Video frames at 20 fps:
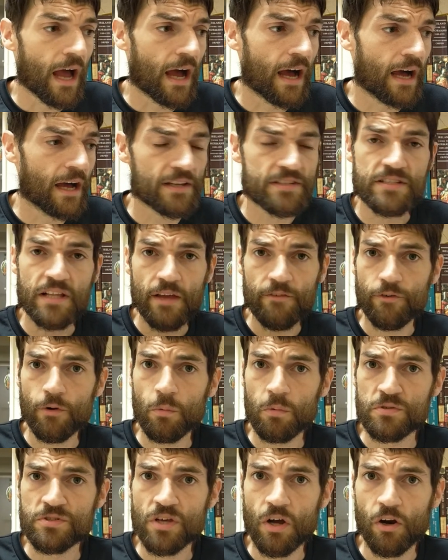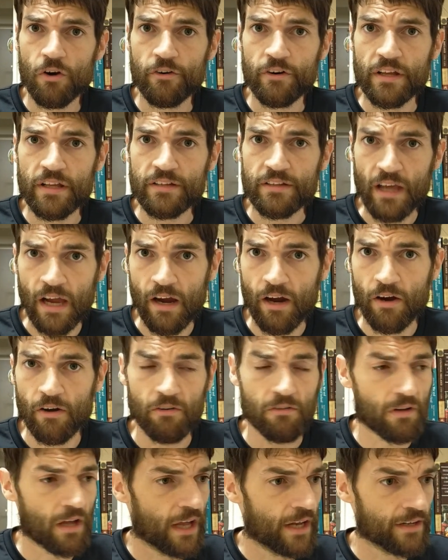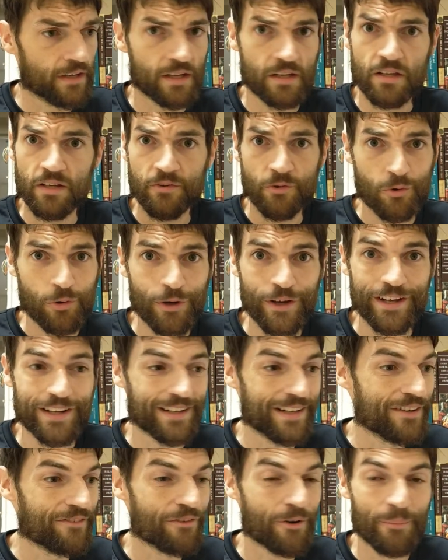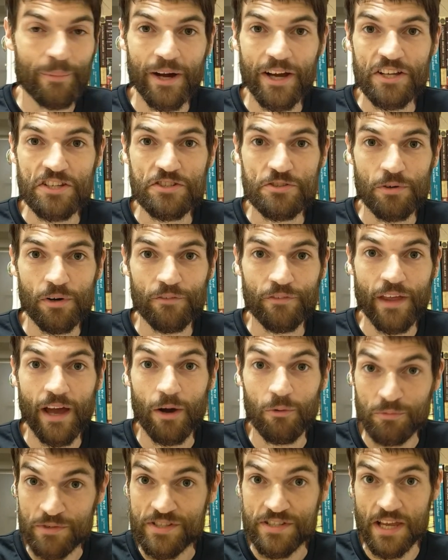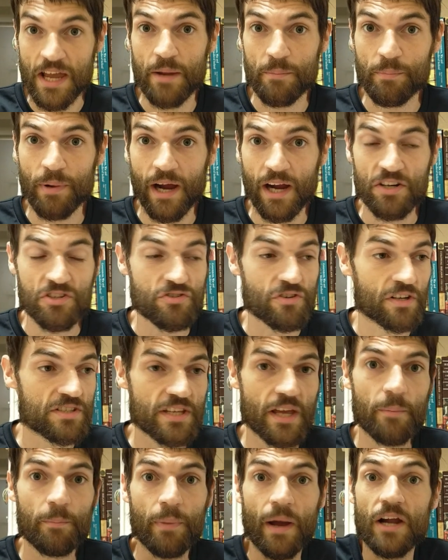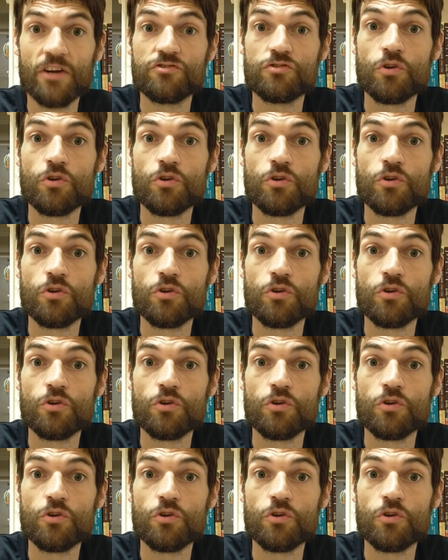slavery was already there. And I can quickly remind you of that with St. Patrick. St. Patrick